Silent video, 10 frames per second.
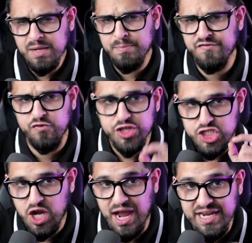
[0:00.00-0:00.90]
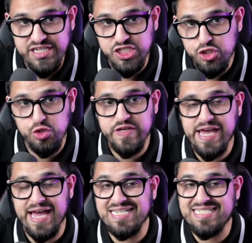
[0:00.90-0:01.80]
before the Chinese New
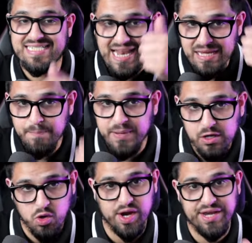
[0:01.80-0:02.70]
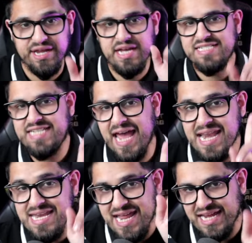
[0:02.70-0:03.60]
Year and selling Bitcoin
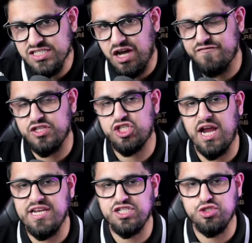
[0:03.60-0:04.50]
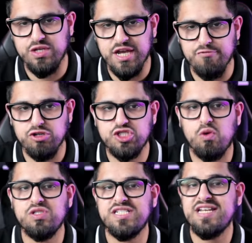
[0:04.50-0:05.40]
10 days after the Chinese New Year
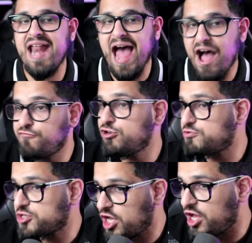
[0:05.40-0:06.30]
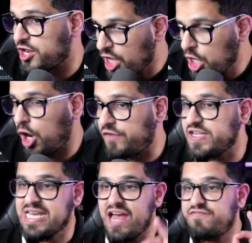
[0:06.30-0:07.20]
results in an average return of
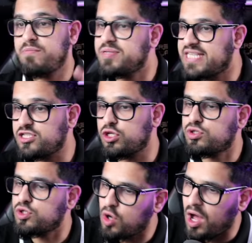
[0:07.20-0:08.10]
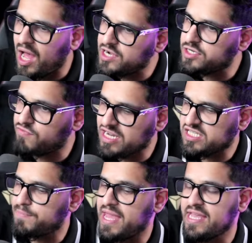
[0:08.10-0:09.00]
11%. So do not
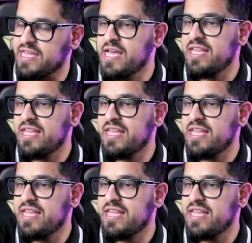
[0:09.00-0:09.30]
underestimate